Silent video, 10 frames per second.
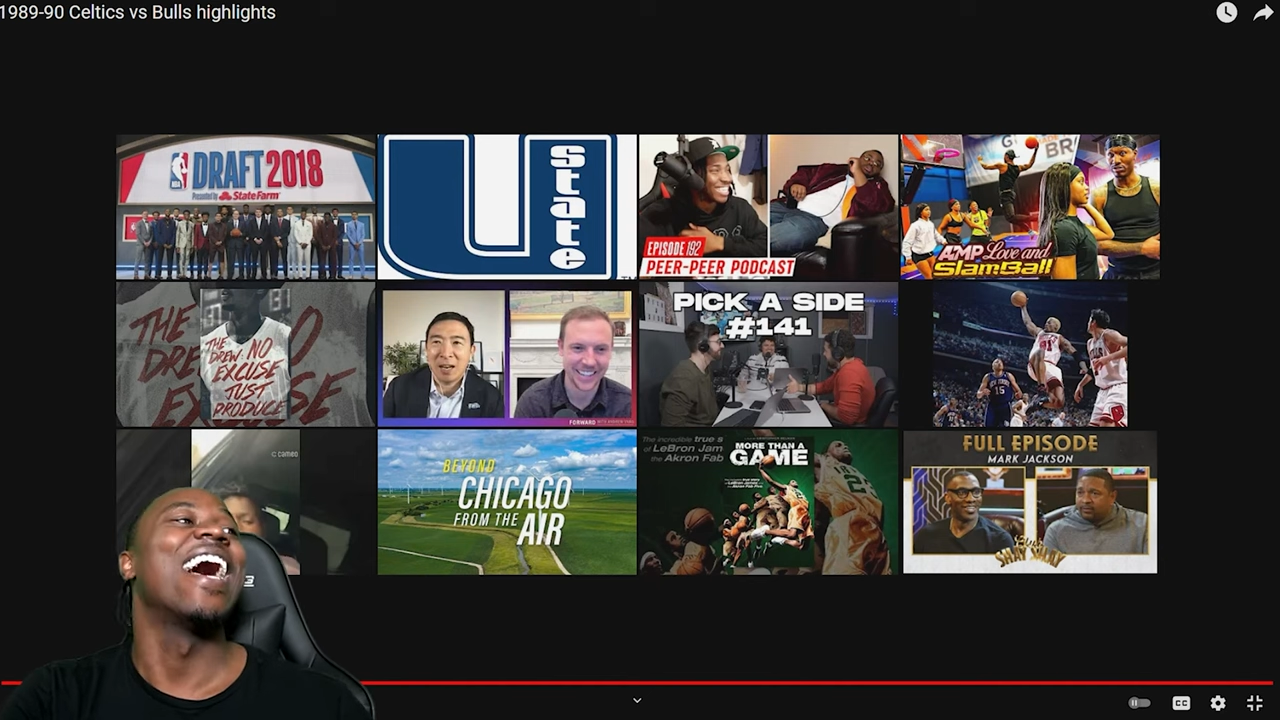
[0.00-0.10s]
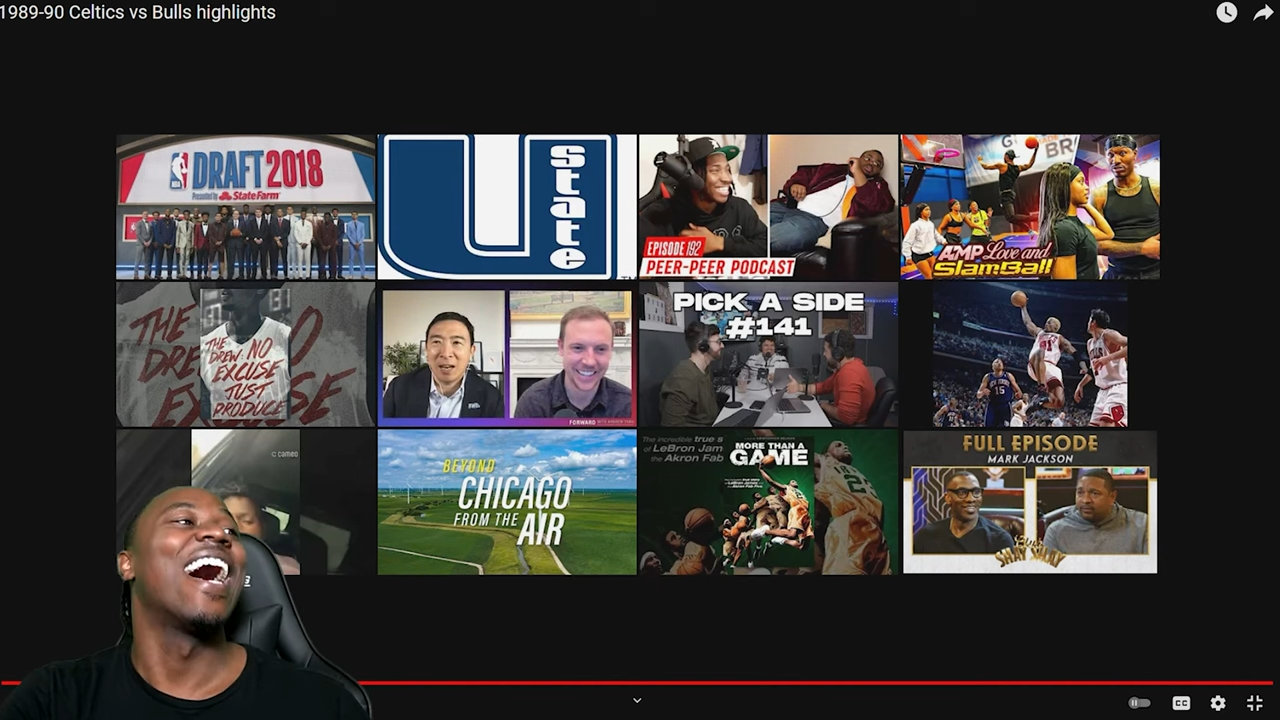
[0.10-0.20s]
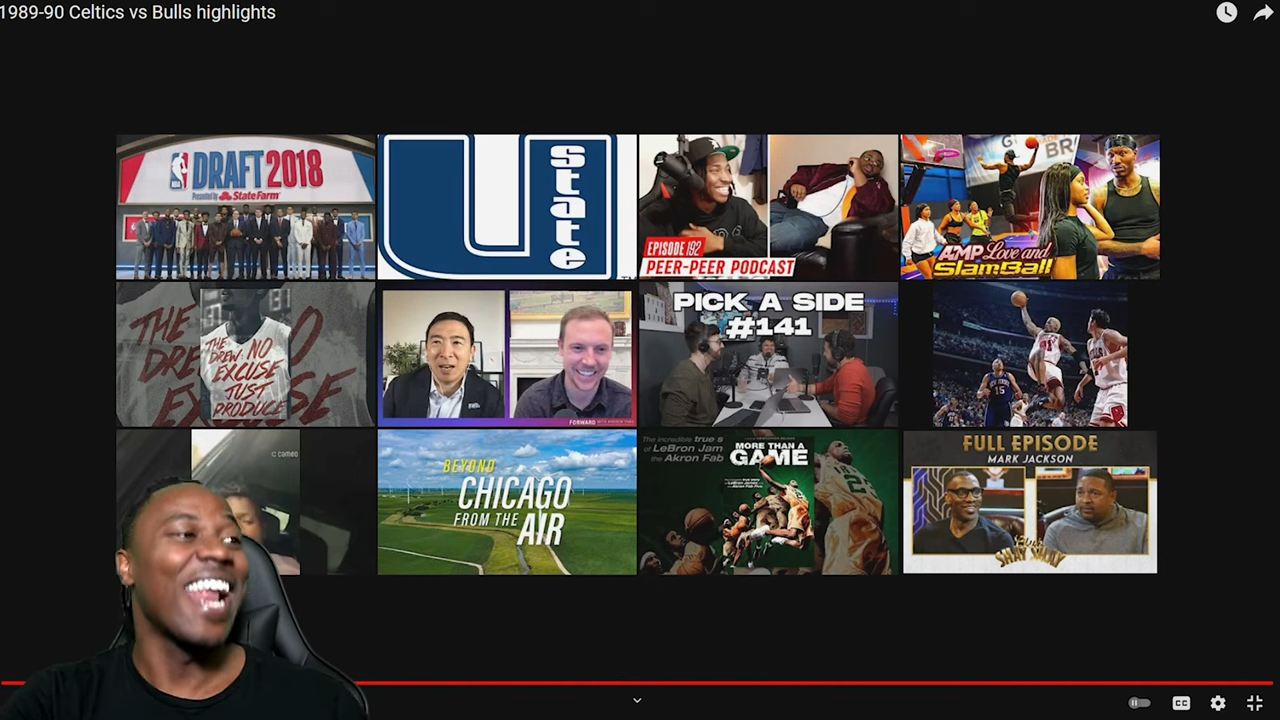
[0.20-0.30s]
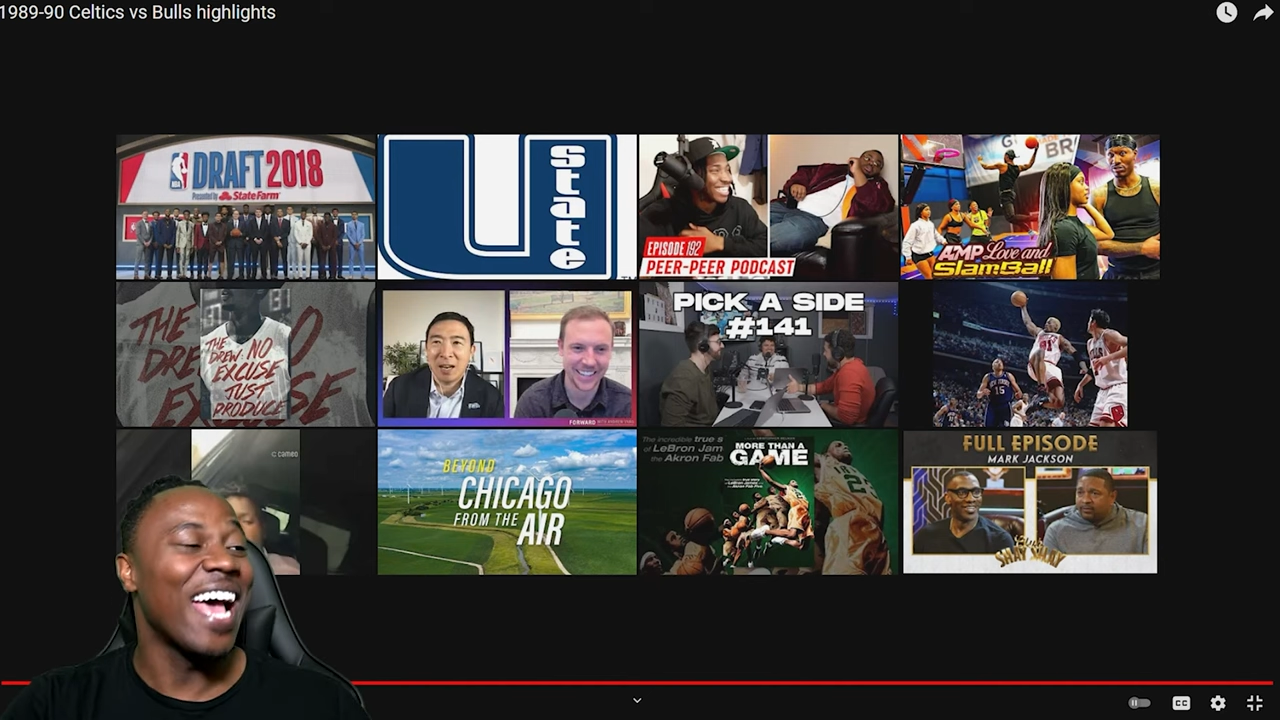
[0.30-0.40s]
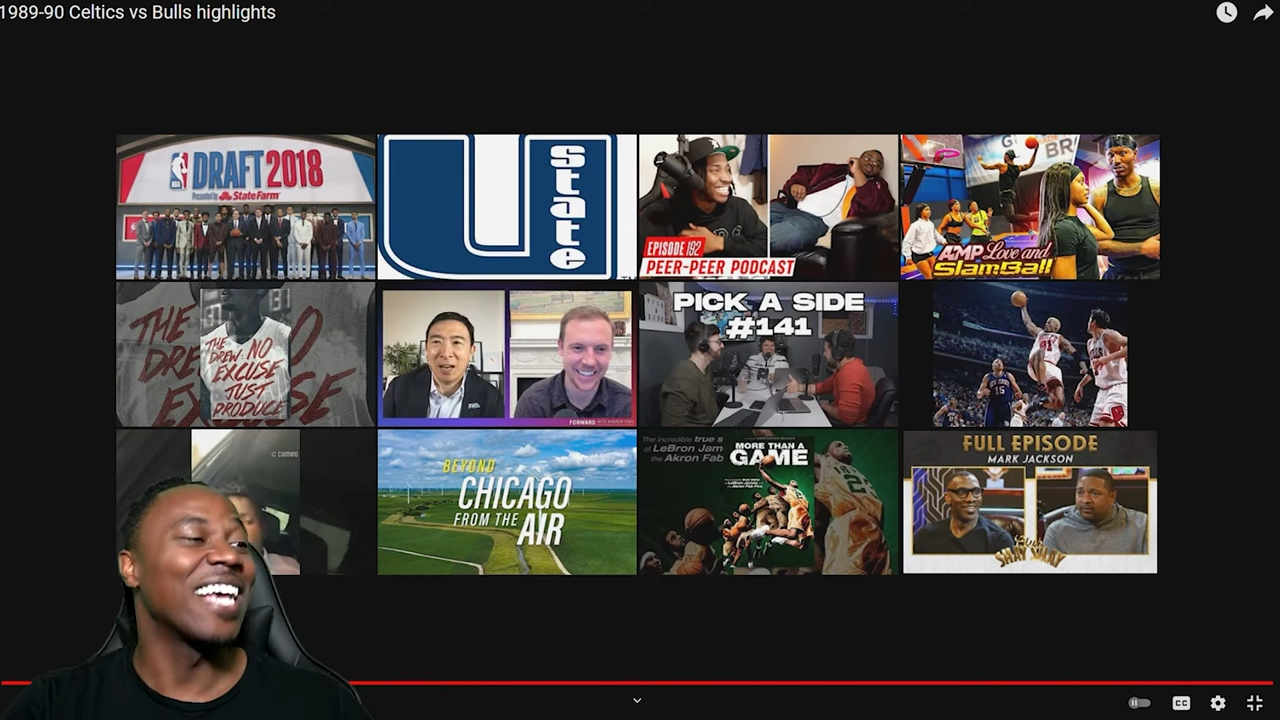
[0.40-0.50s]
nah,
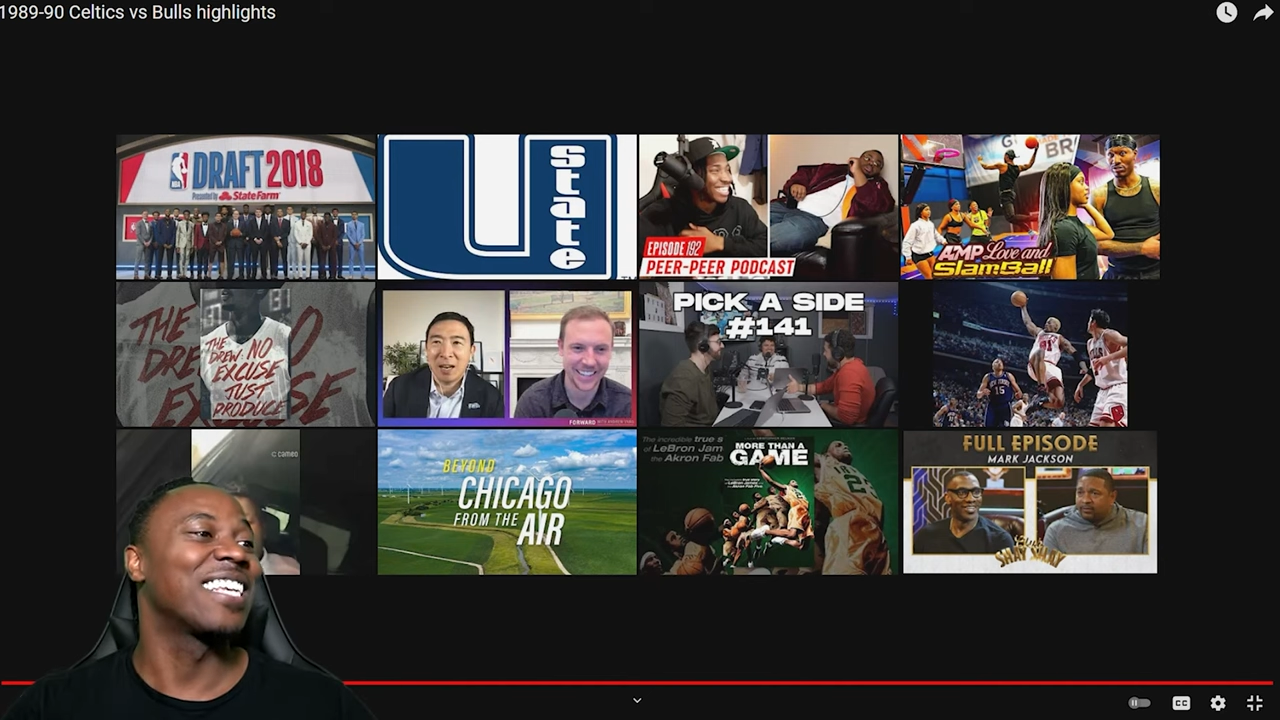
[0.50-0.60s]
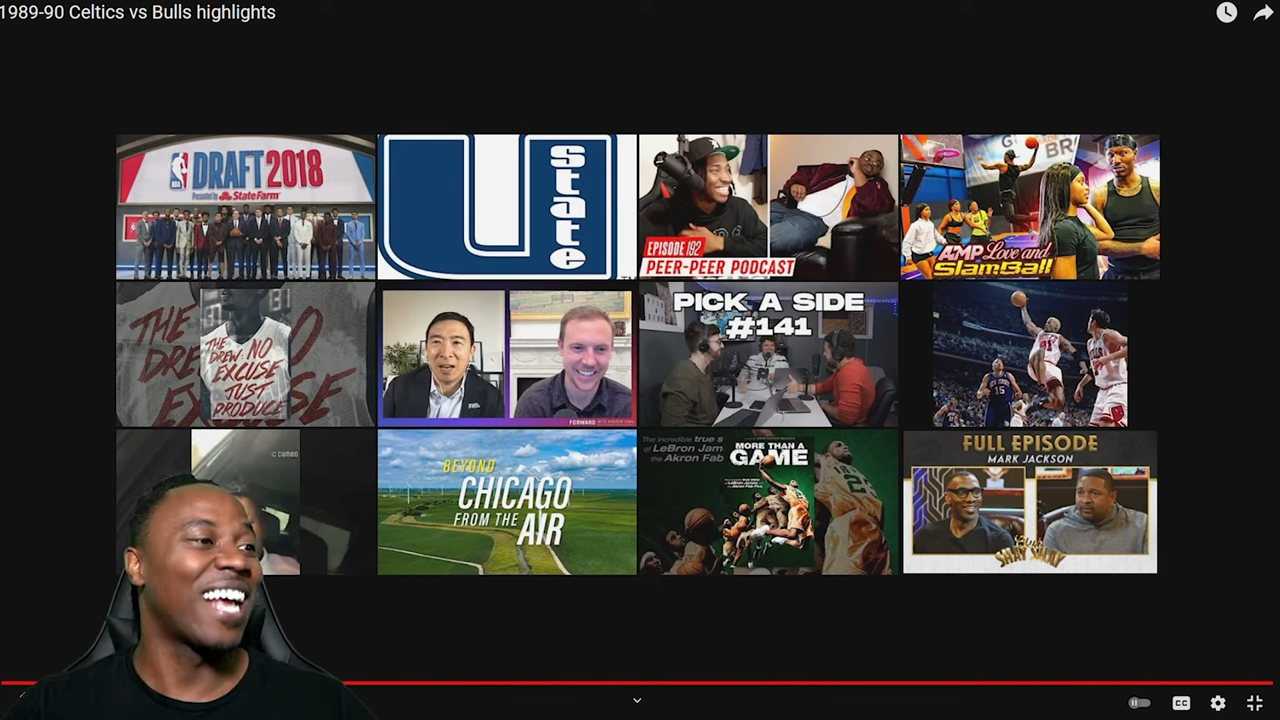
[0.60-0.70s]
that's